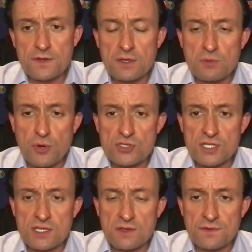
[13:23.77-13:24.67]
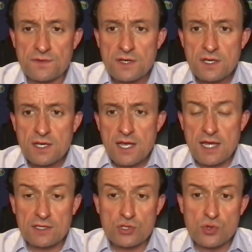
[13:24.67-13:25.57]
in positive
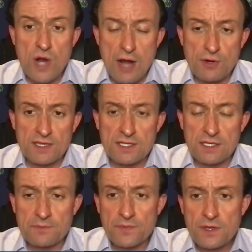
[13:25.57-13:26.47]
and to guarantee